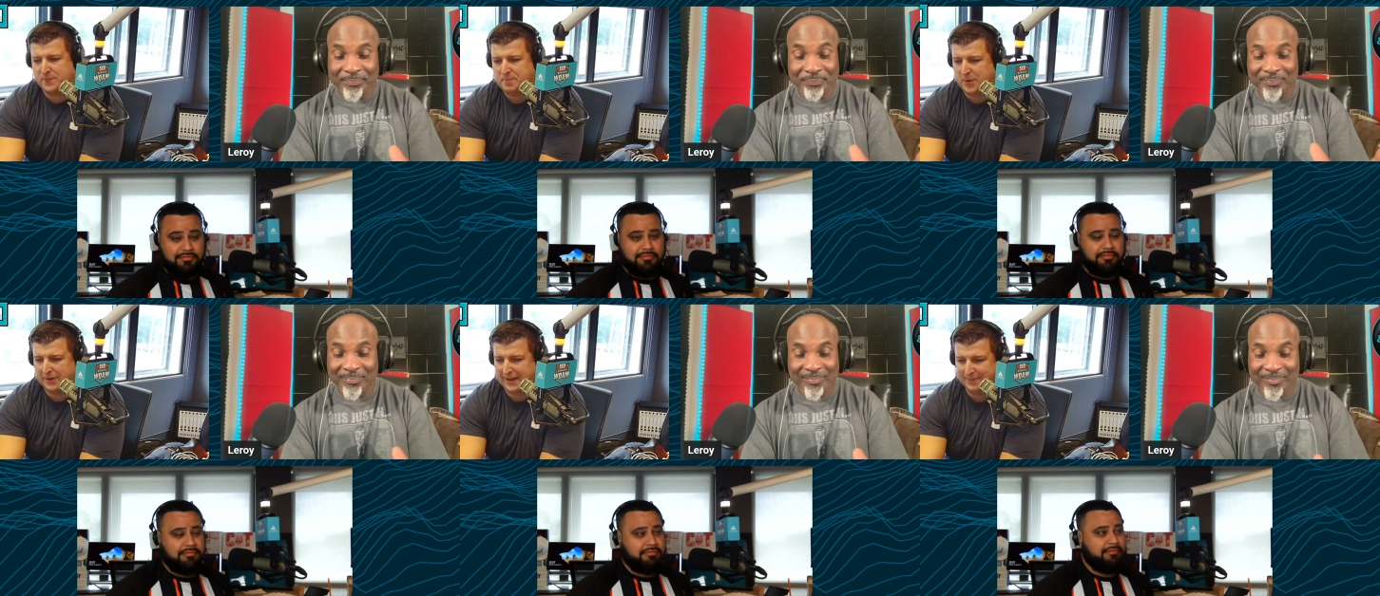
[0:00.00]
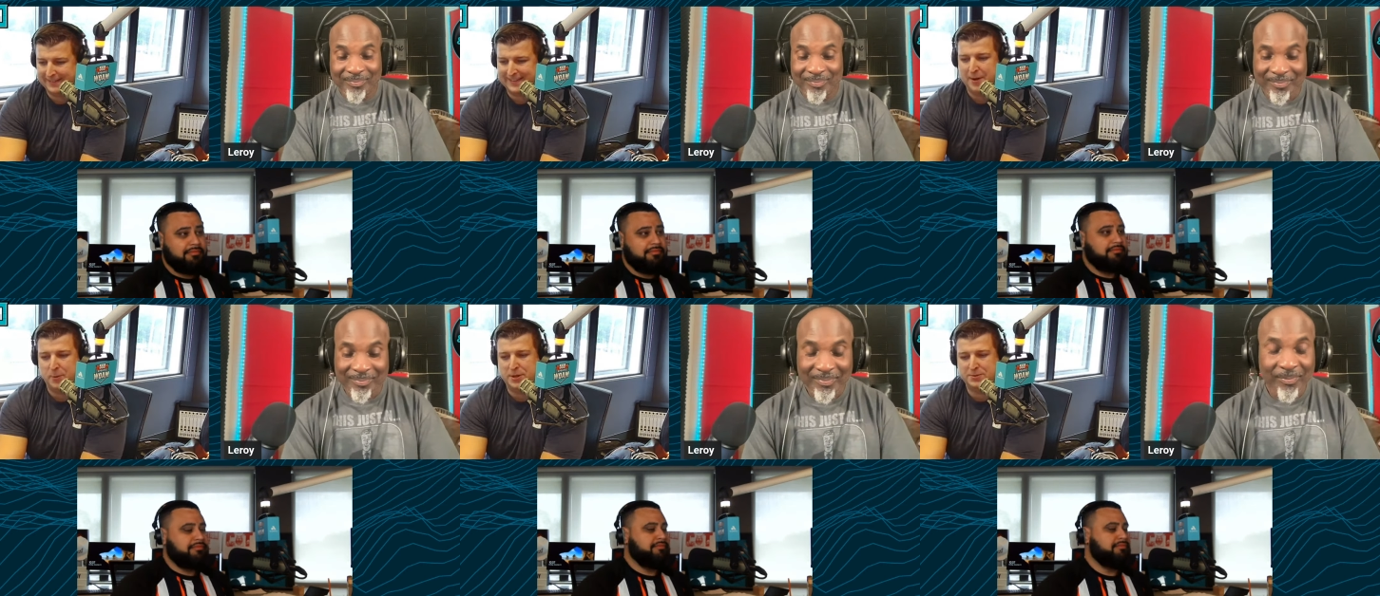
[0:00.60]
Speaker 1: a football game like
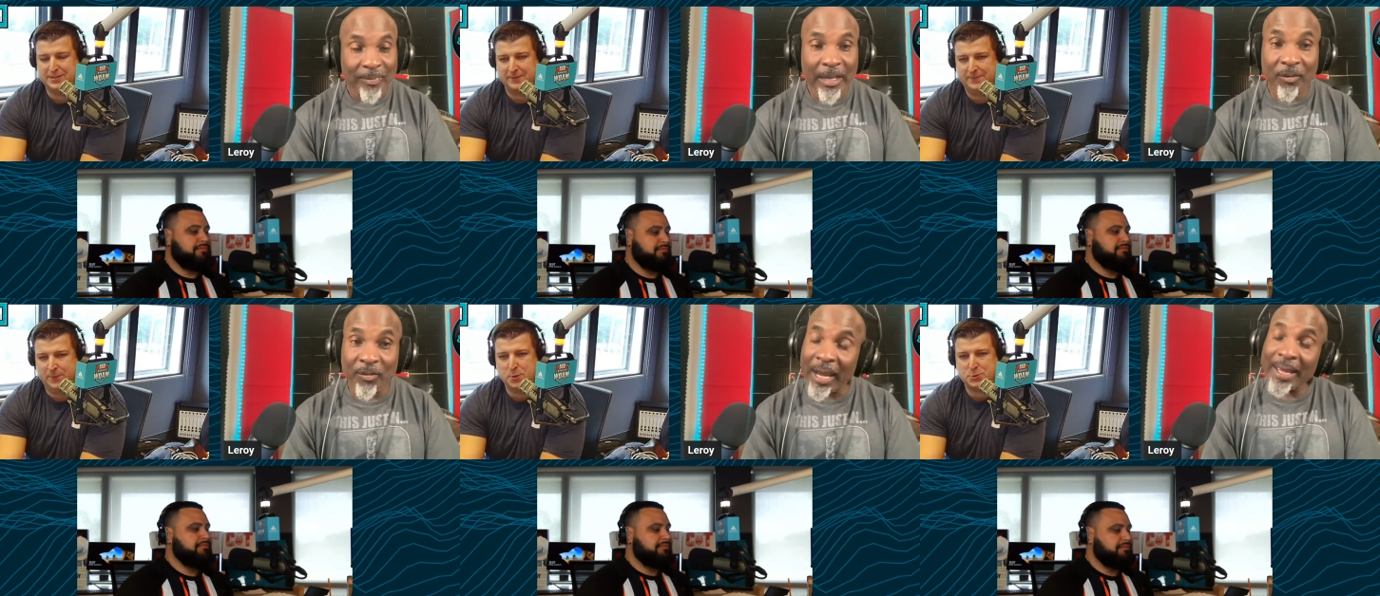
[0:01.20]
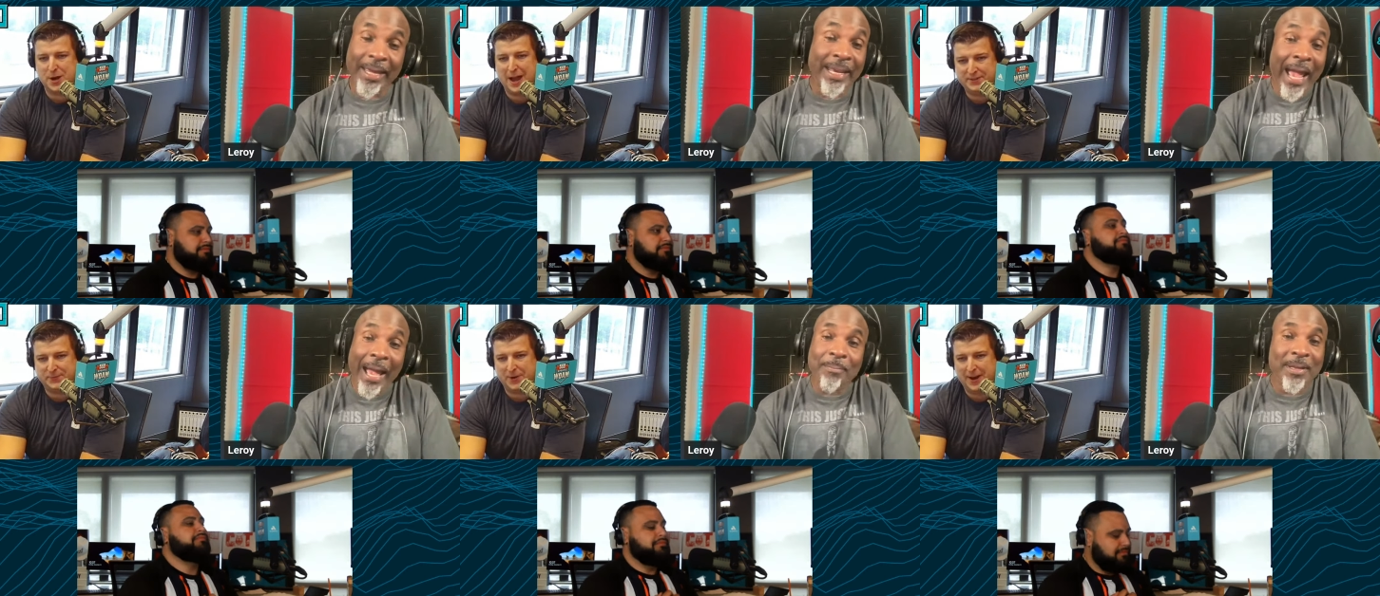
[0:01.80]
that where there was like four
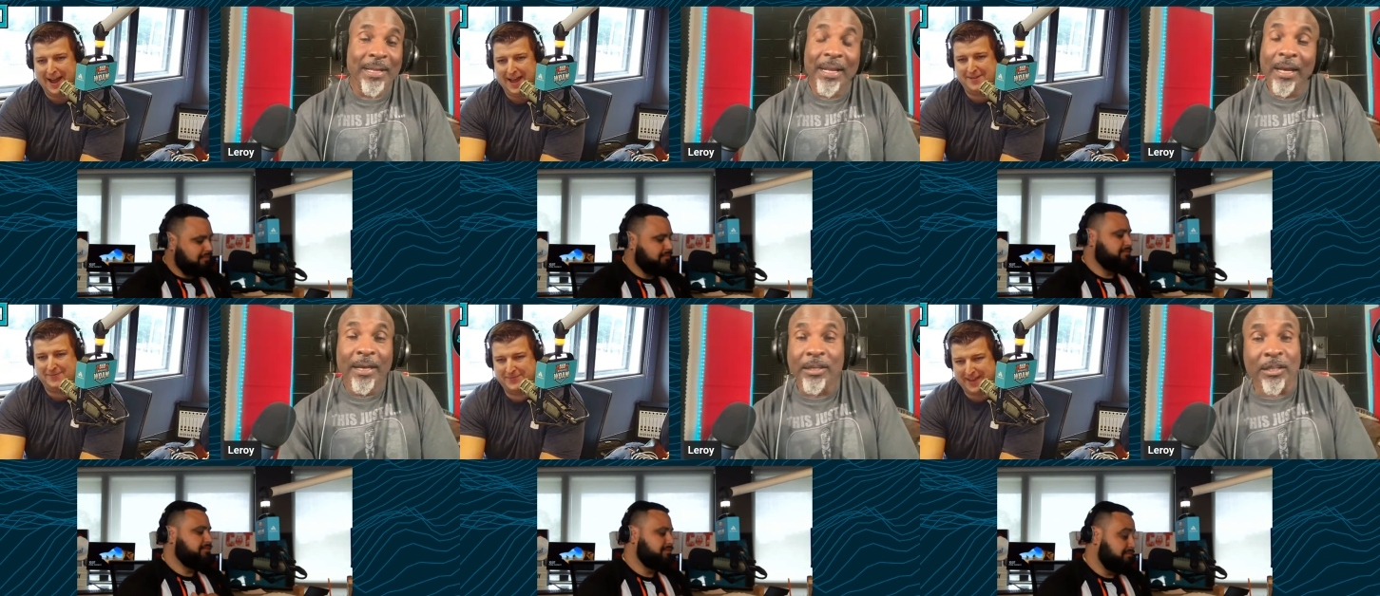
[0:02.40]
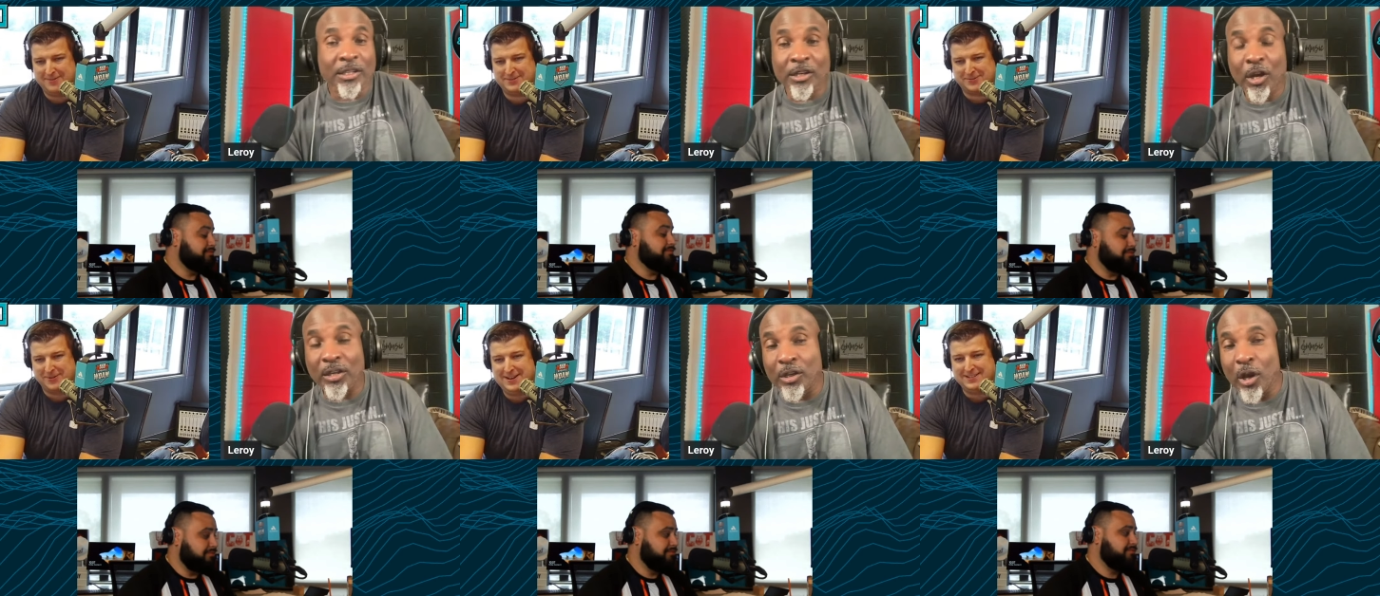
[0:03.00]
drives for
Speaker 2: a half. That you was know,
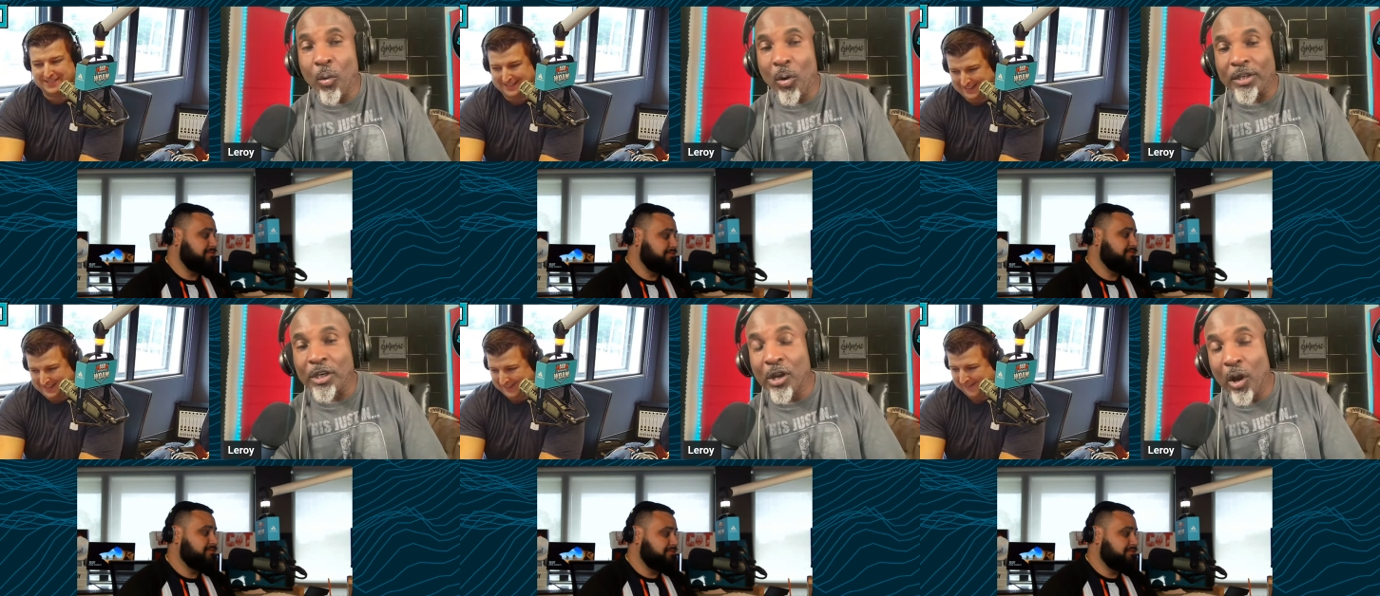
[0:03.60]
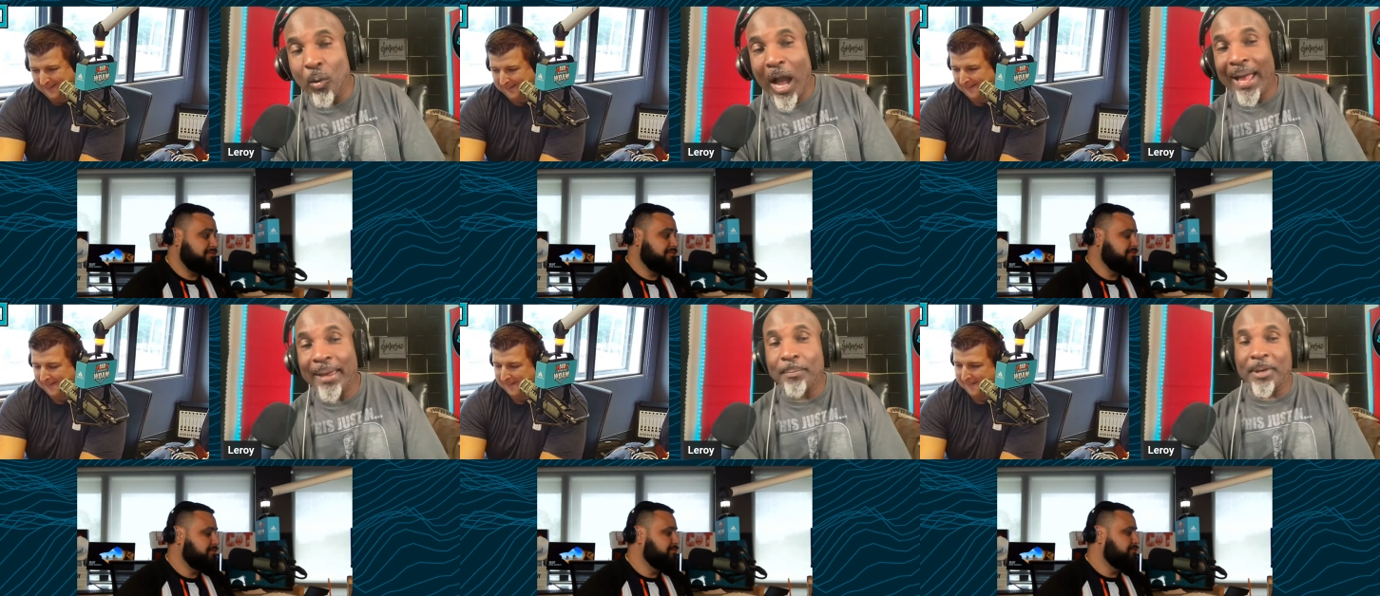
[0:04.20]
crazy. You know, you know
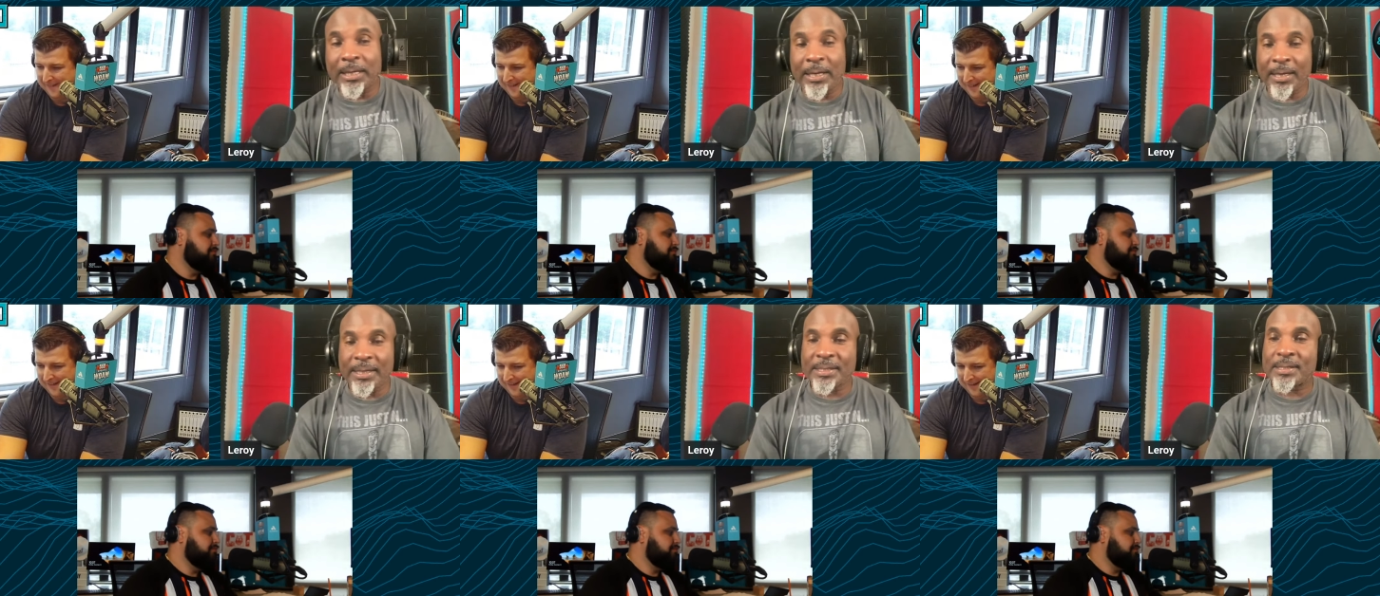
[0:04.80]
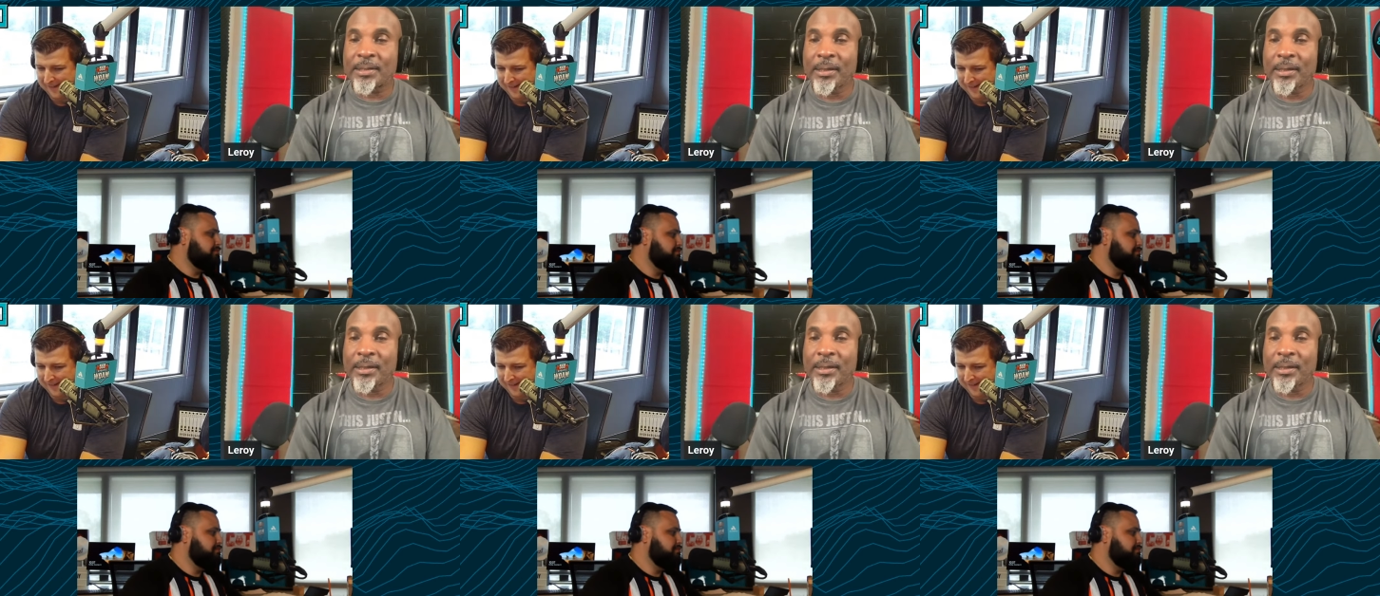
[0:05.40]
why? Because